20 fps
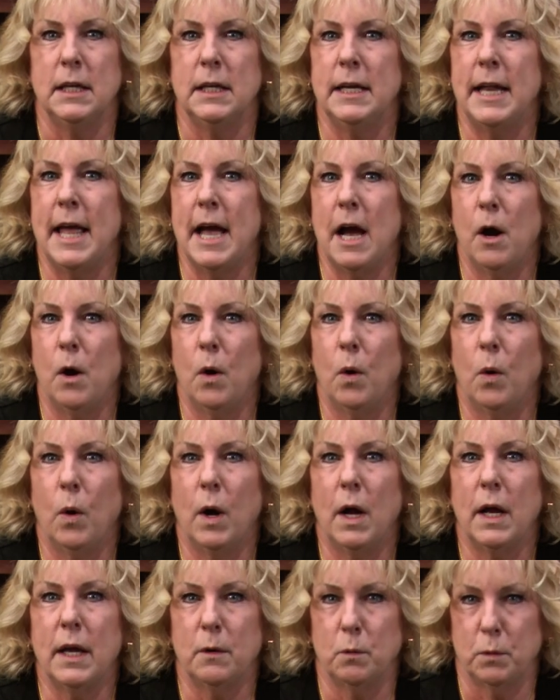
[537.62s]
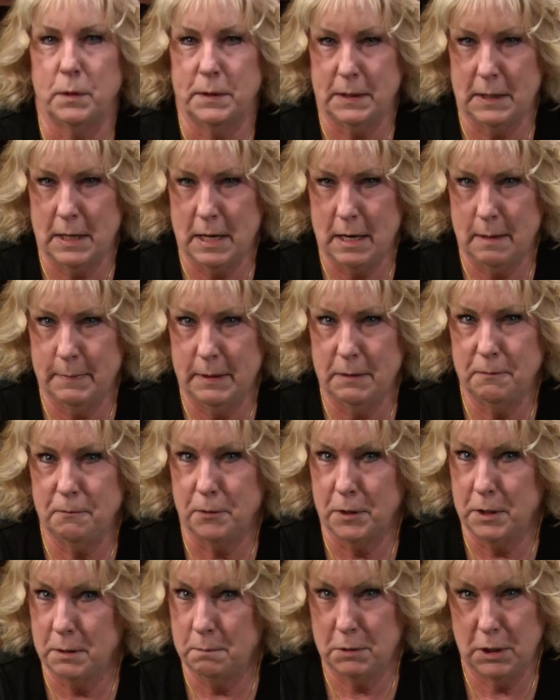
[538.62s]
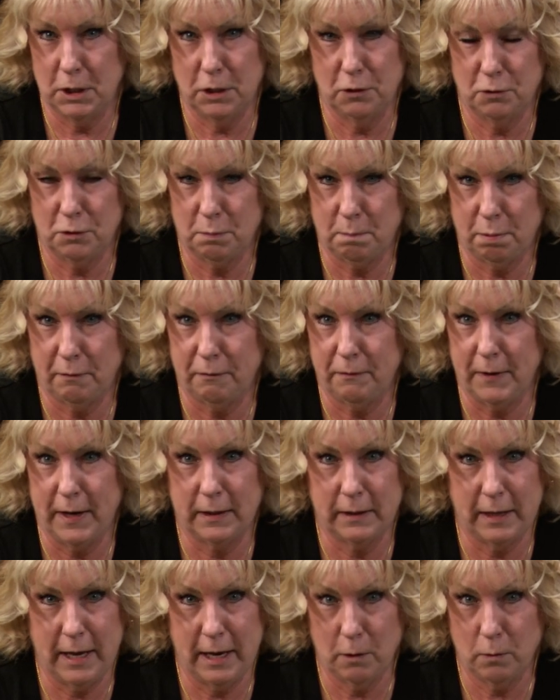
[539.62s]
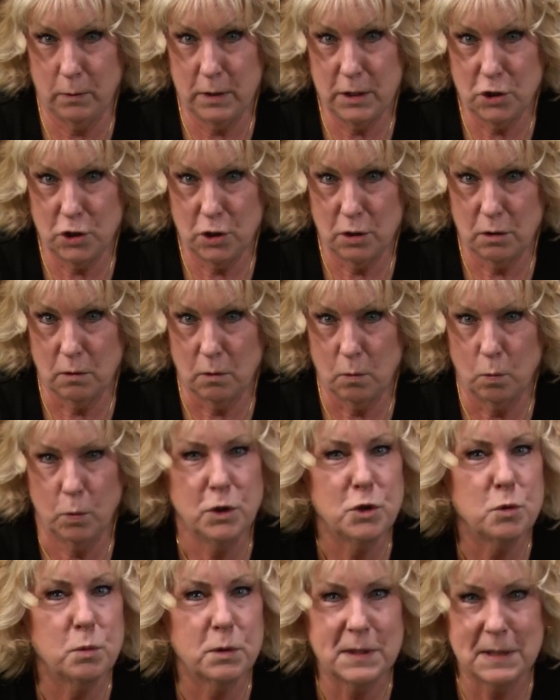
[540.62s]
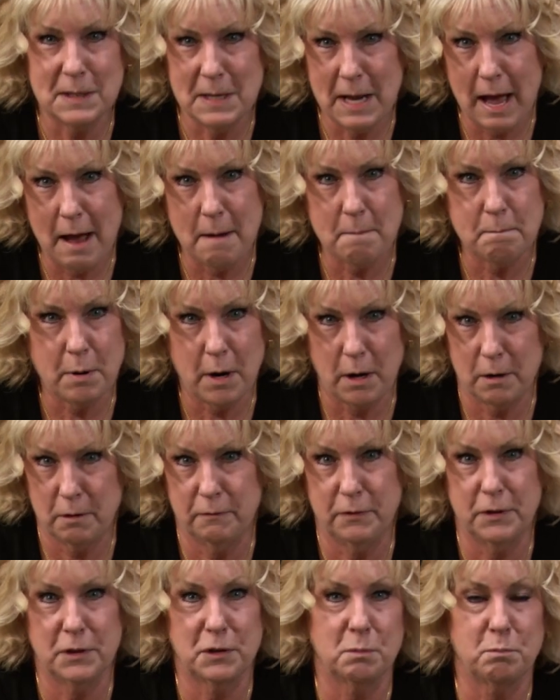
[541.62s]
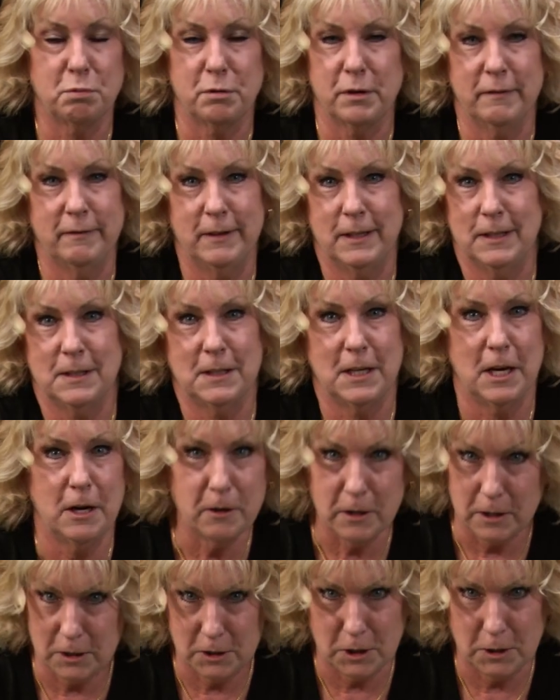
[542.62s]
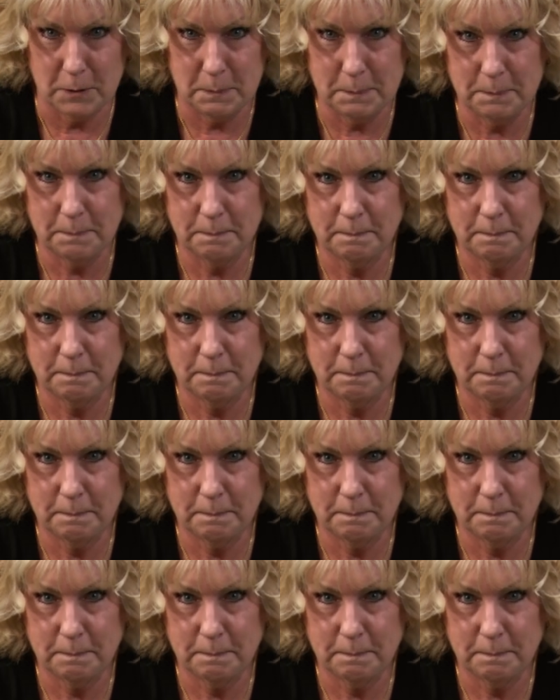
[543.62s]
Now it was common for him to use profane language, which was not part of his previous character.